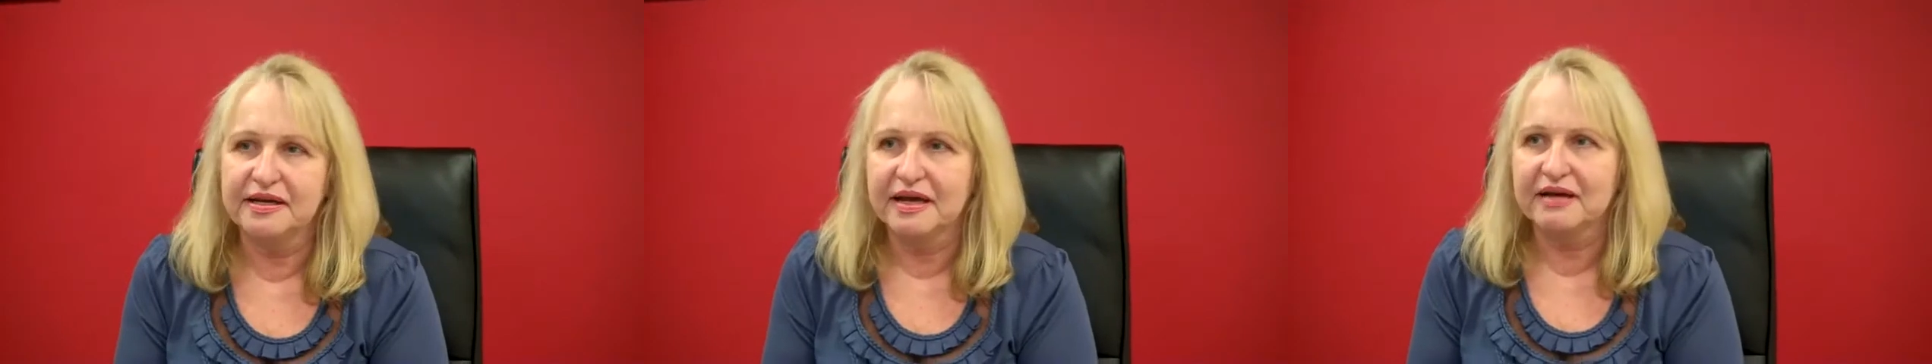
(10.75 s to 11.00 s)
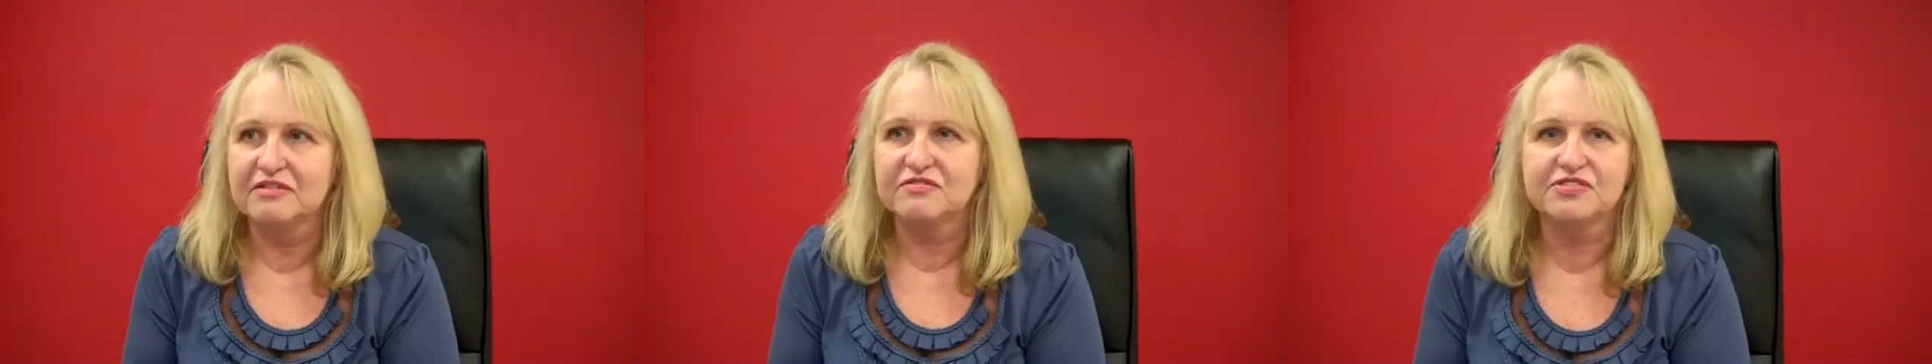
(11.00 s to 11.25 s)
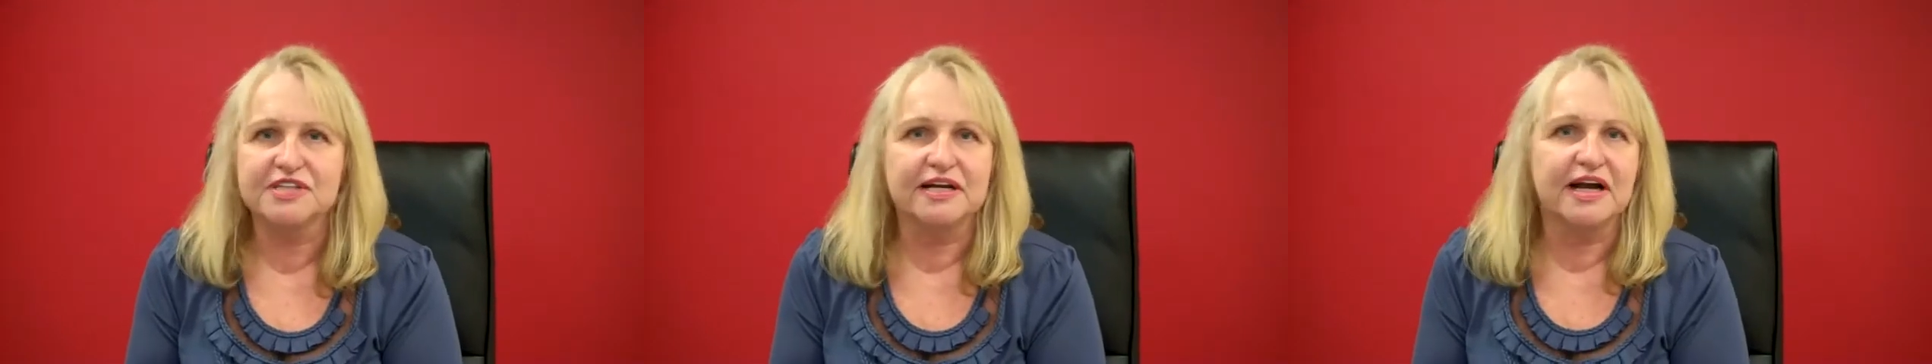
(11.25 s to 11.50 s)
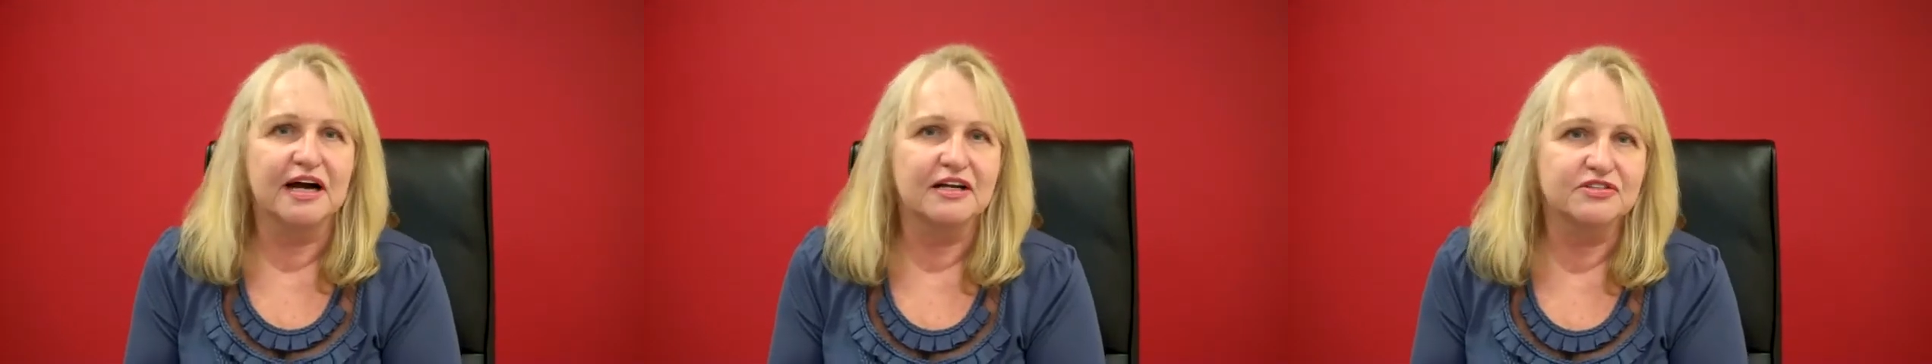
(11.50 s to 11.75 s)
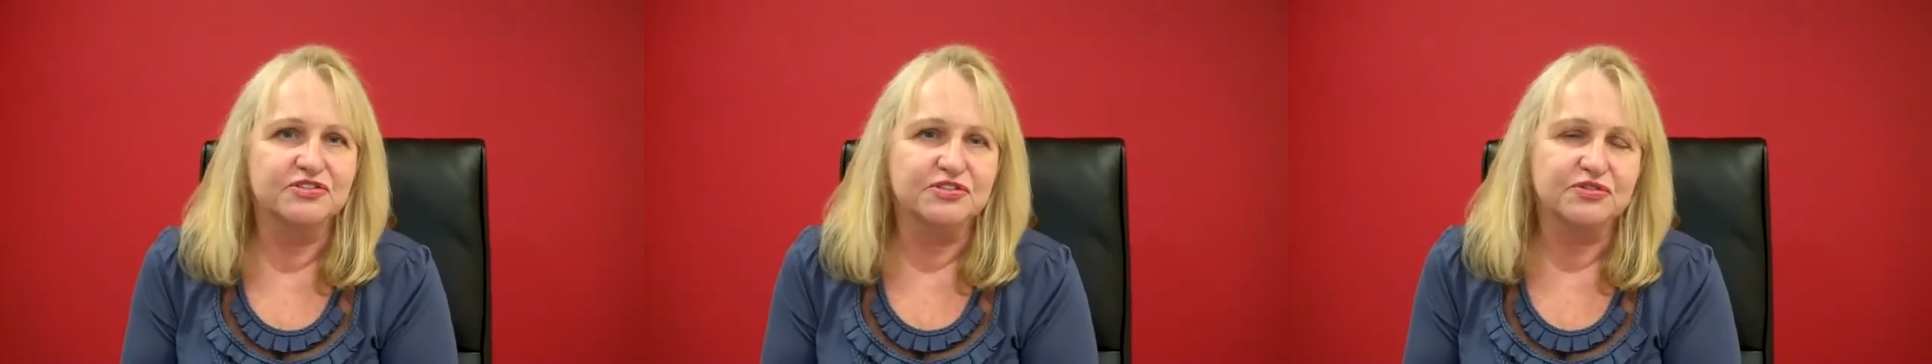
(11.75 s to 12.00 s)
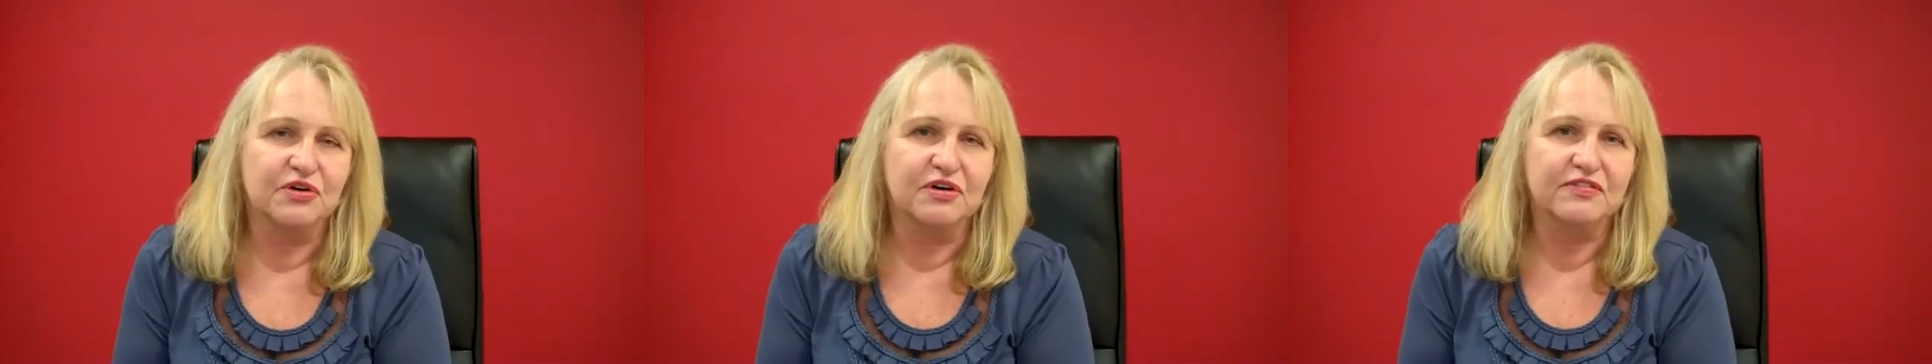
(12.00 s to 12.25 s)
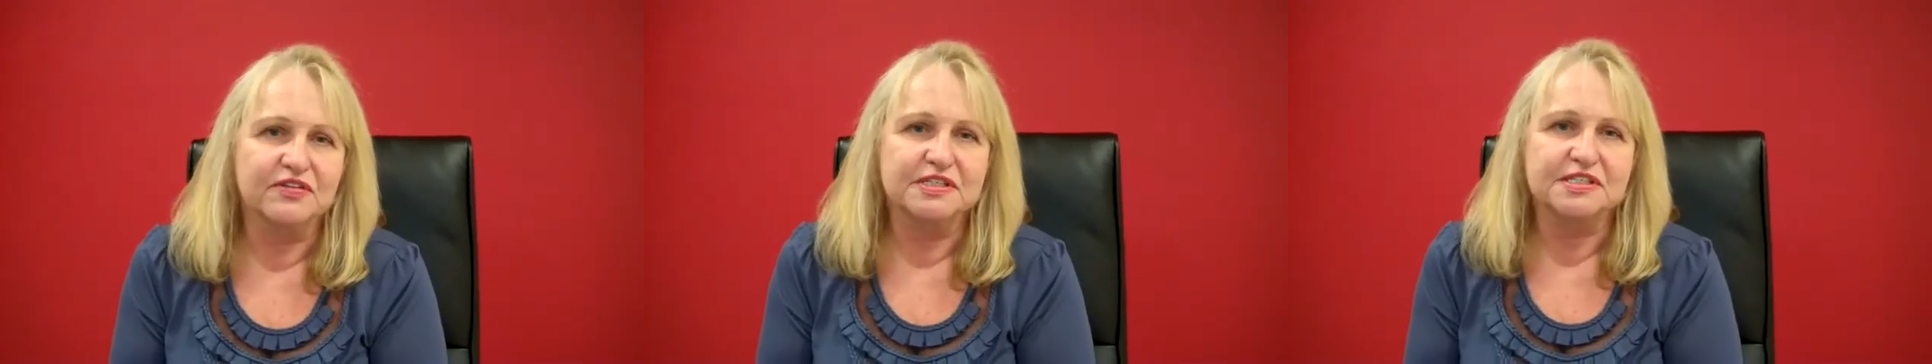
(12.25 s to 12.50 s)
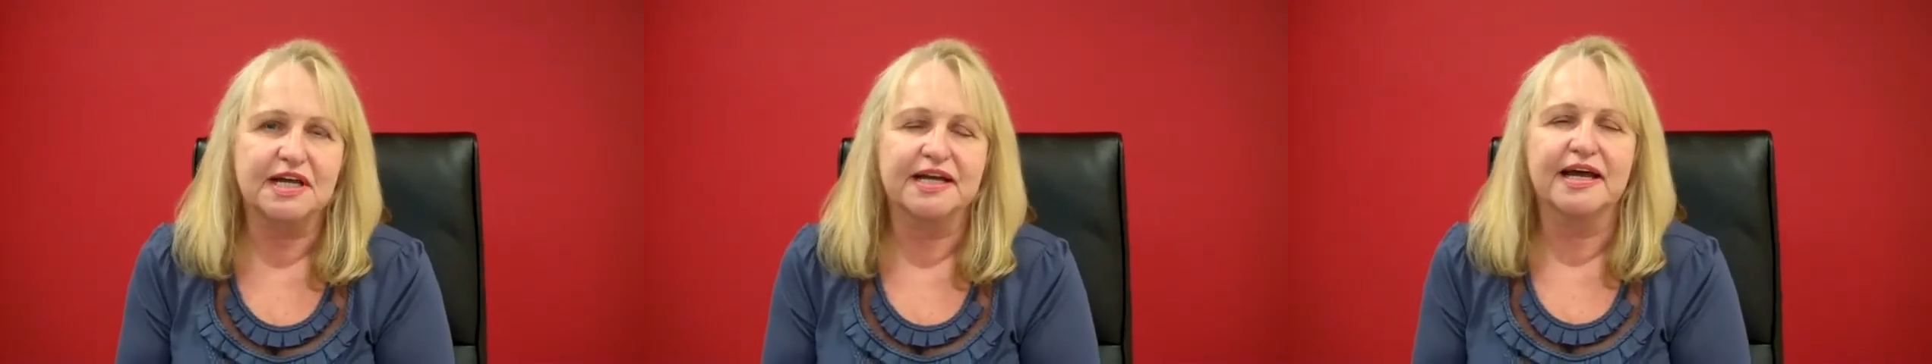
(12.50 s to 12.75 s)
and out of psychologist's
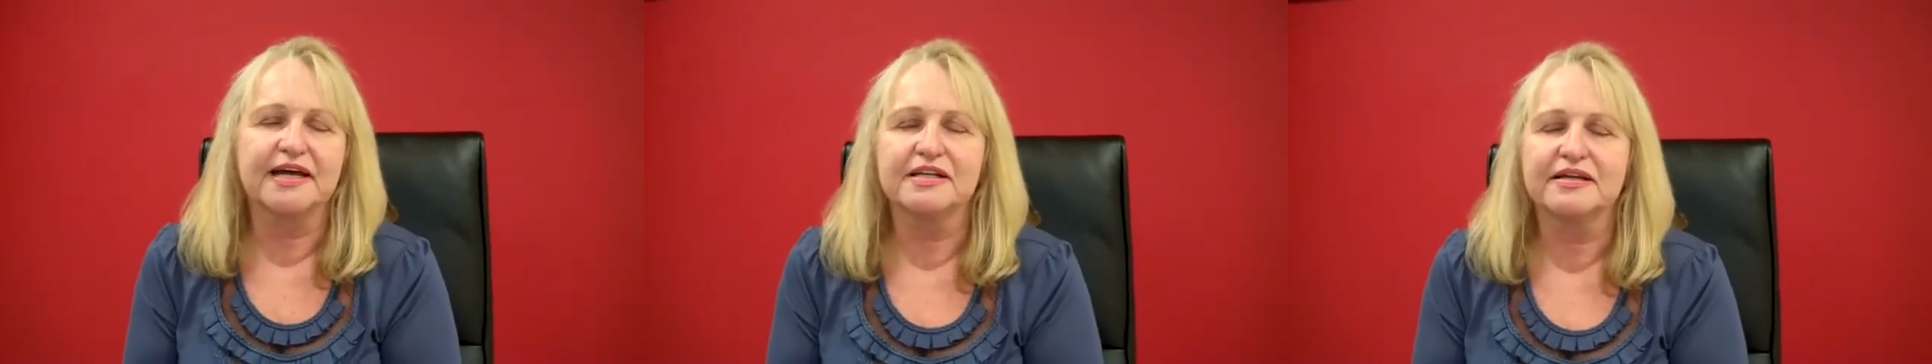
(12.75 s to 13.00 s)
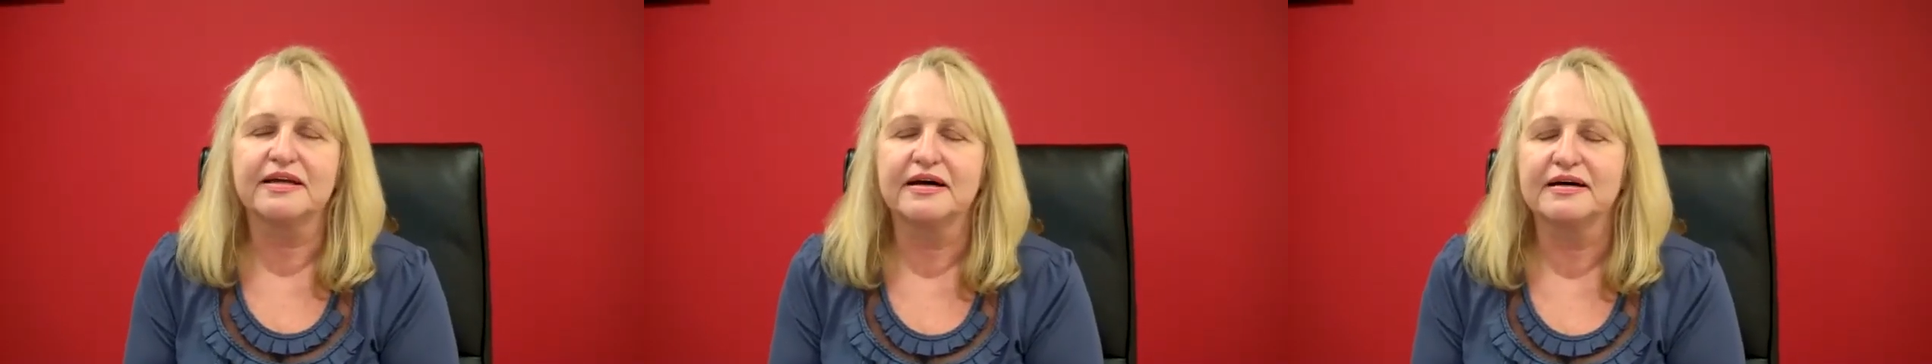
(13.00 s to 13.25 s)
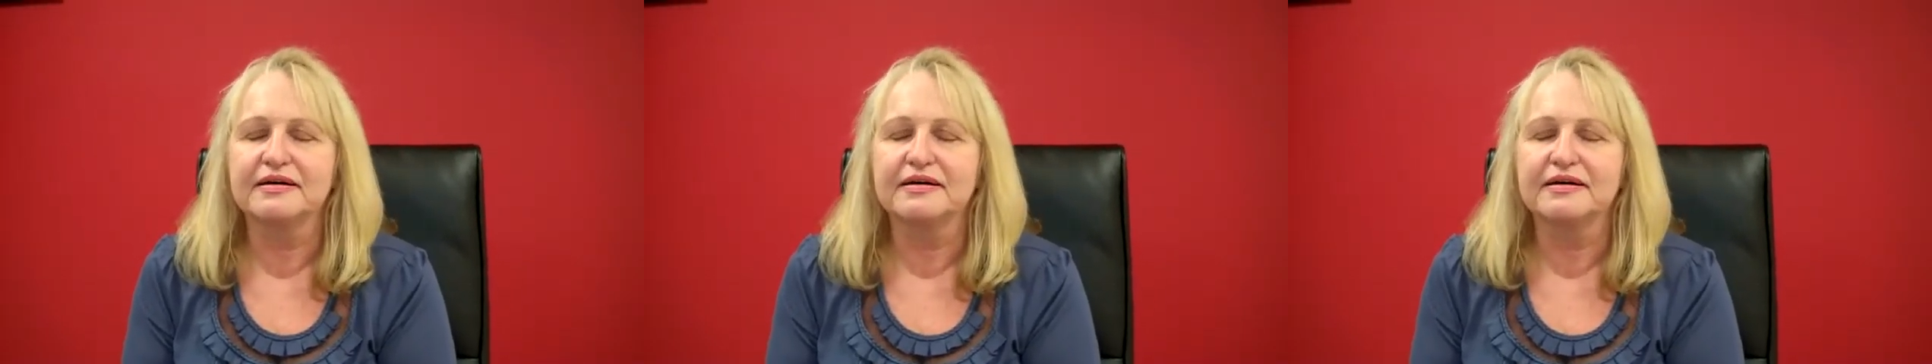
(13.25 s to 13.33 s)
office. I had